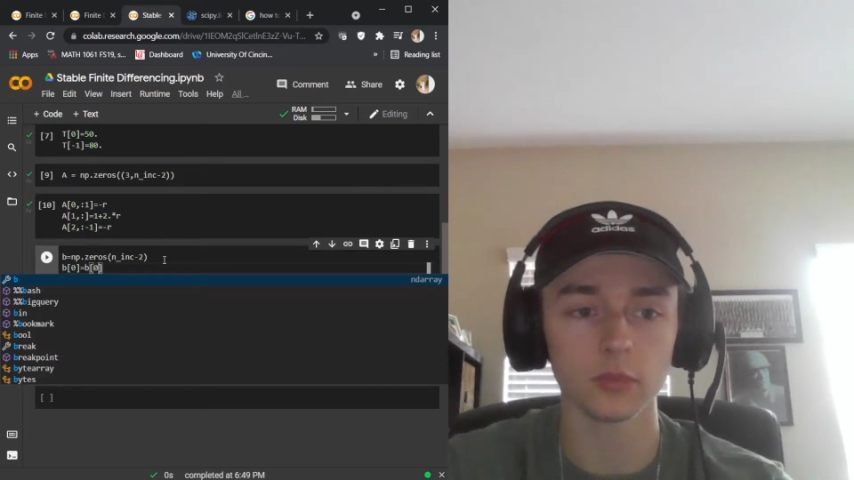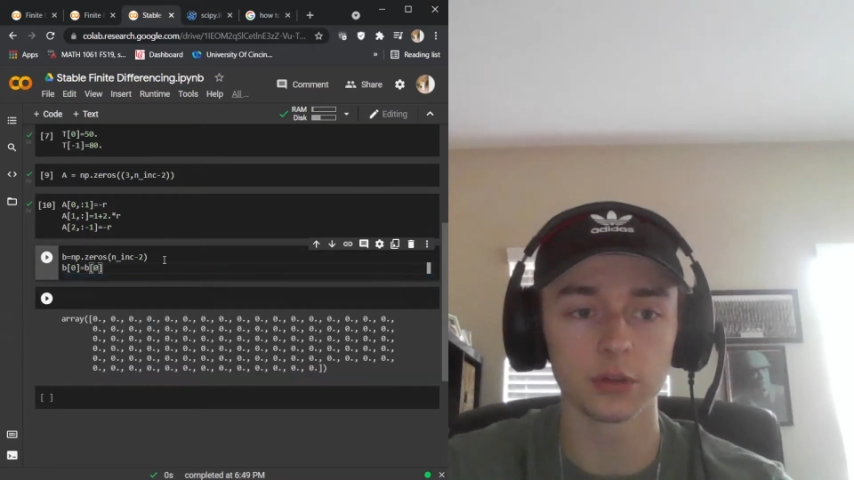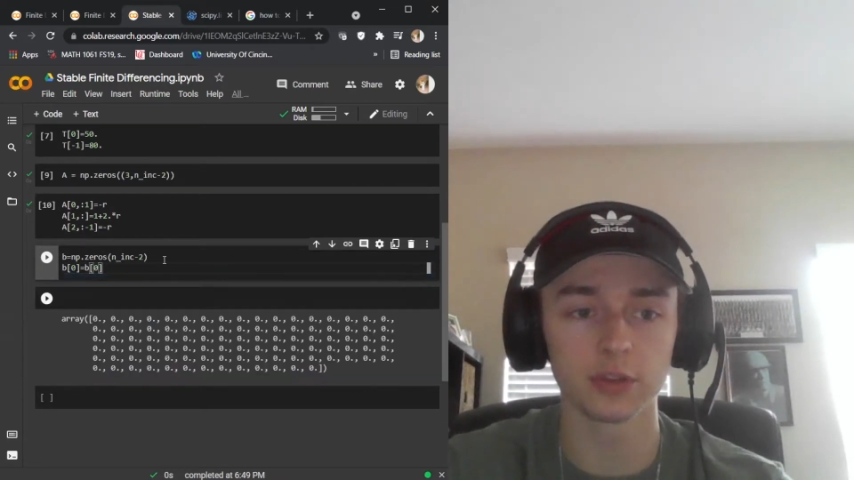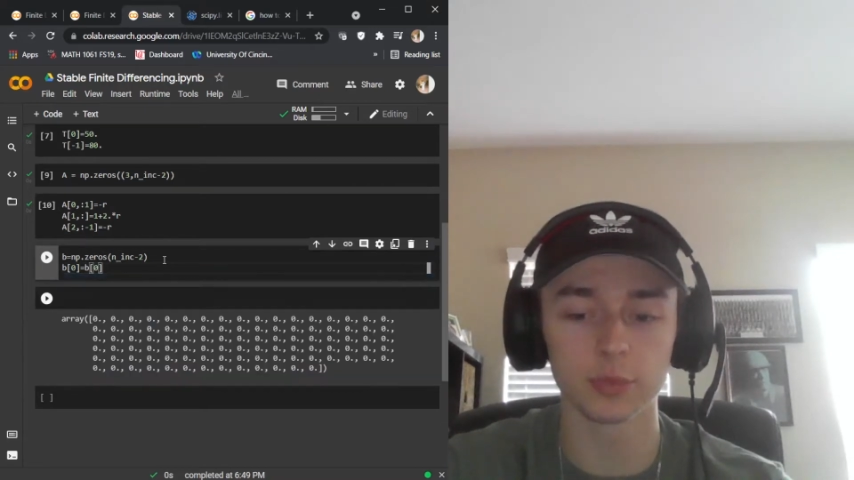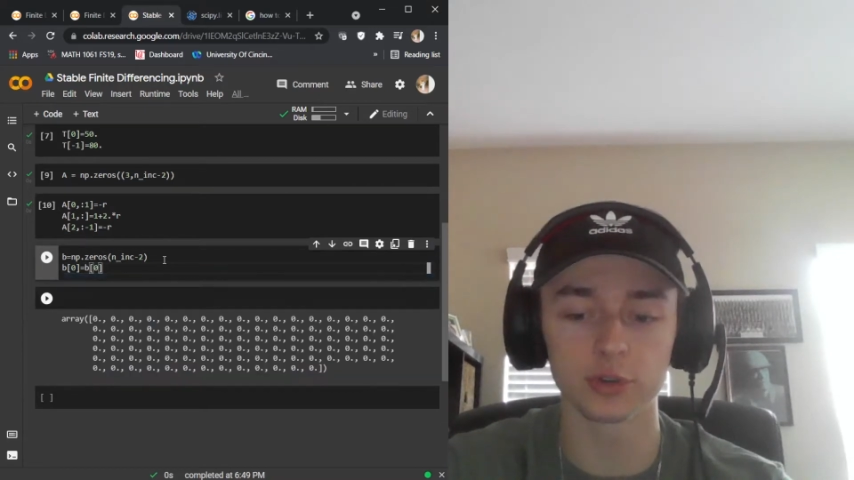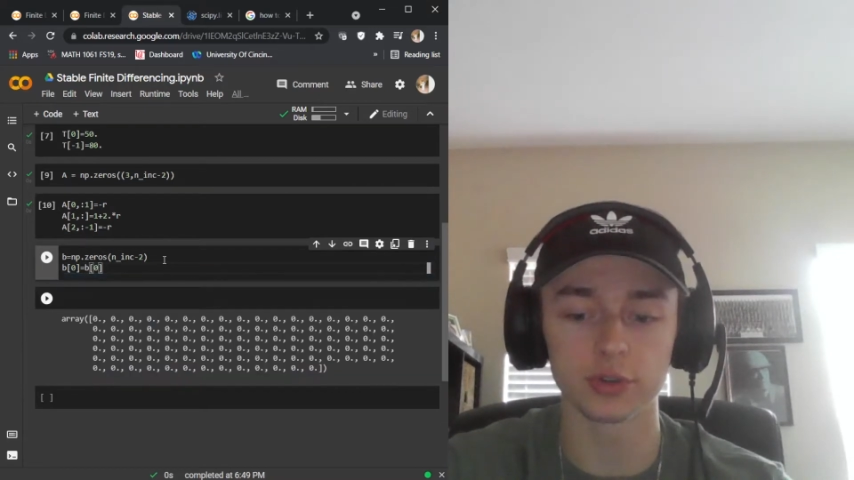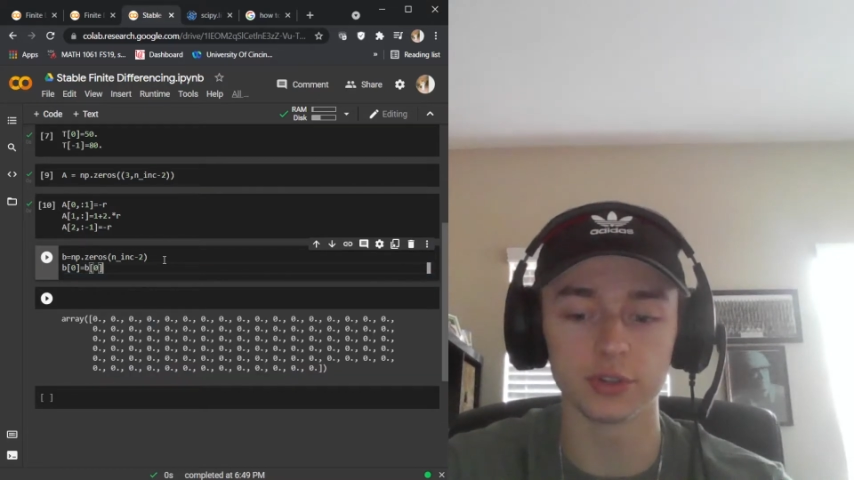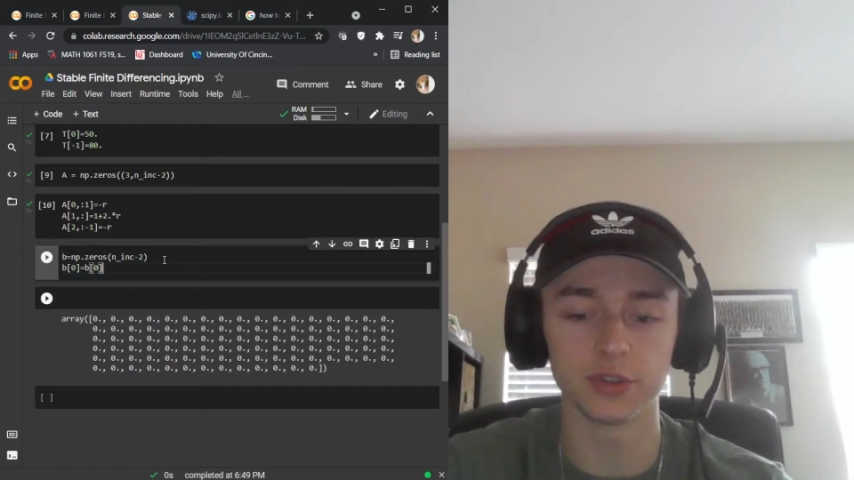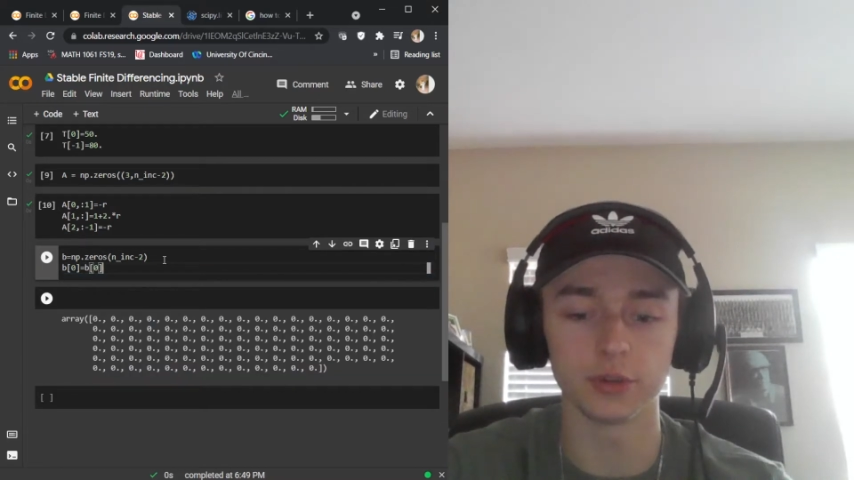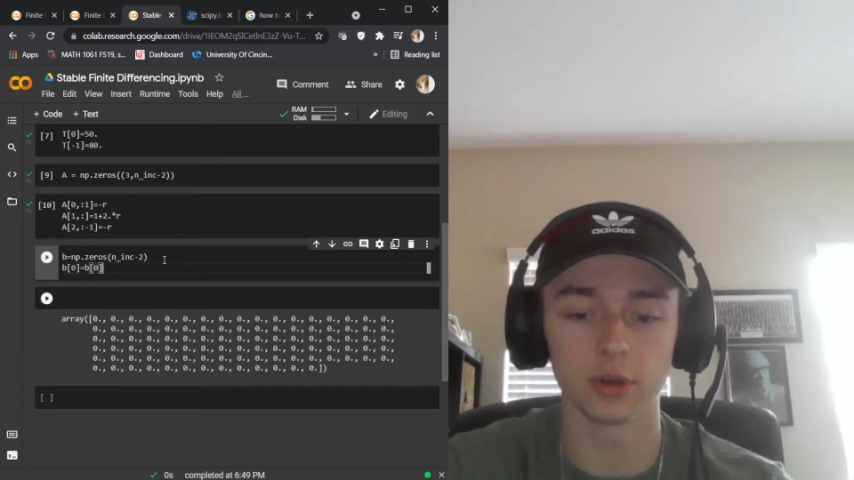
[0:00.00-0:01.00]
our temperature
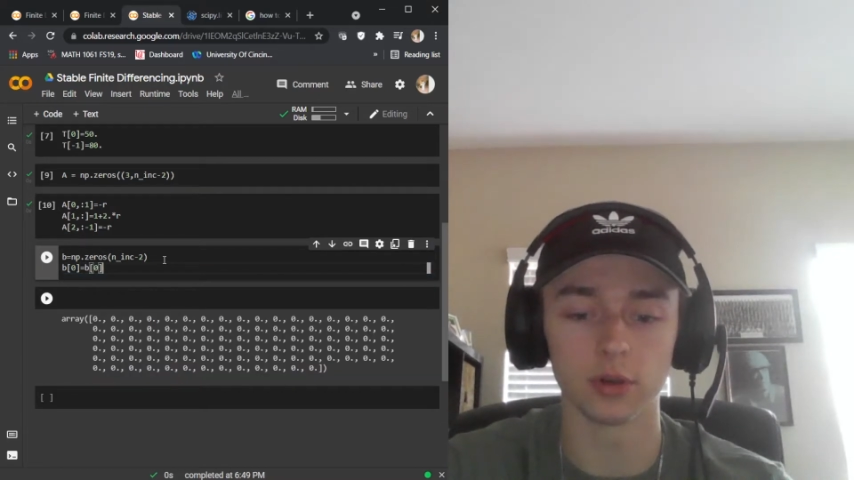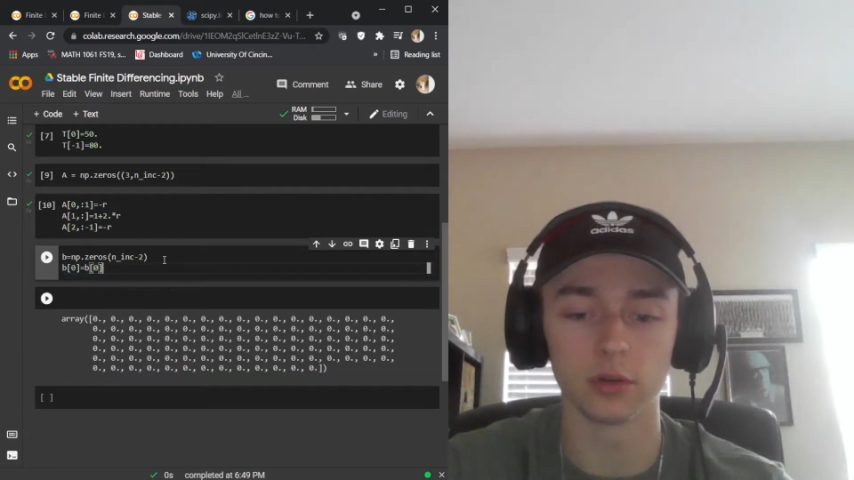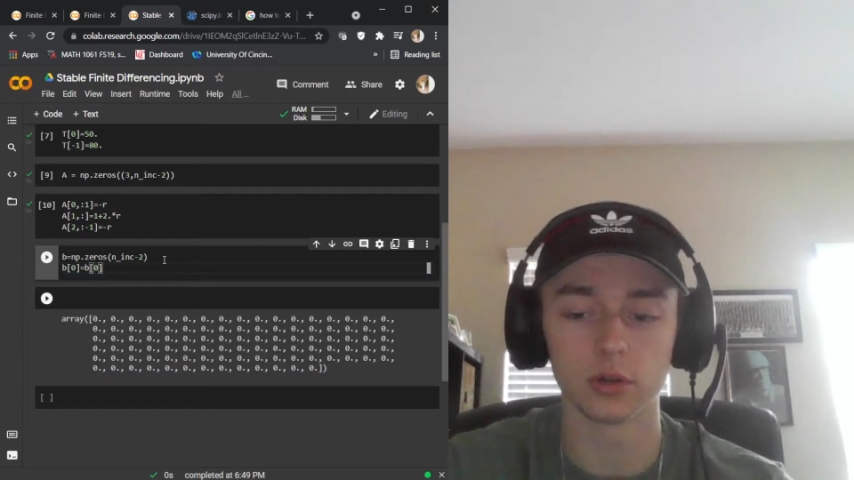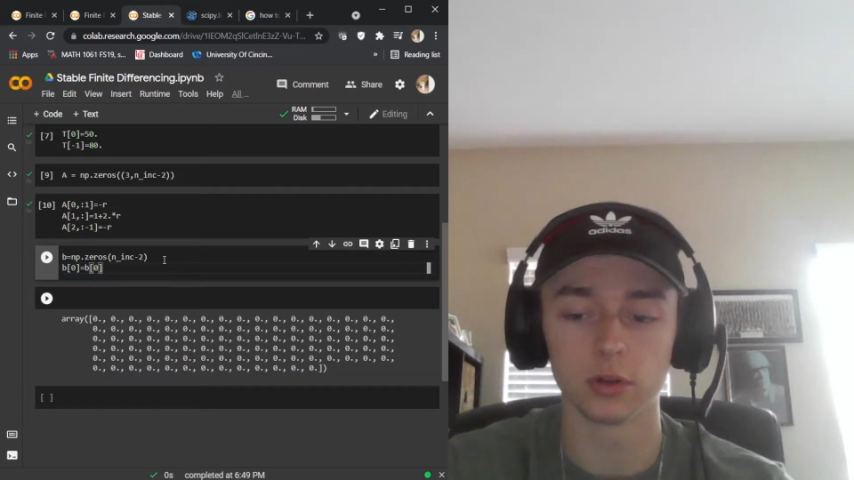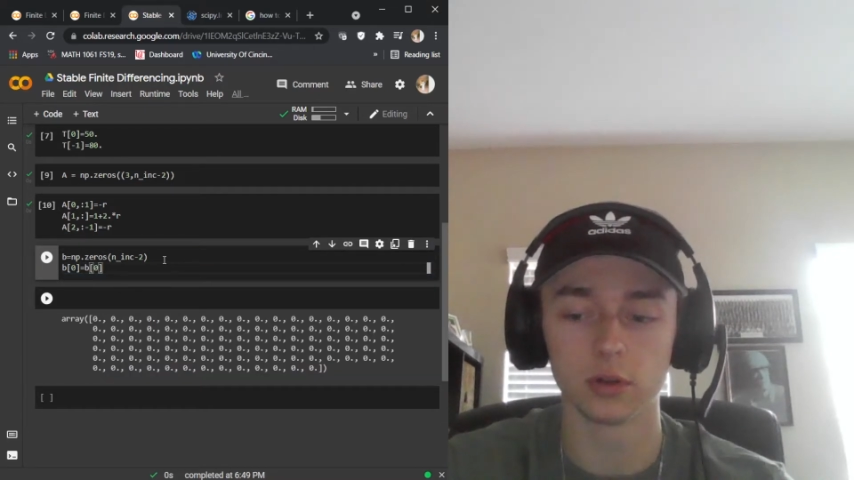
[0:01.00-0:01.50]
at 0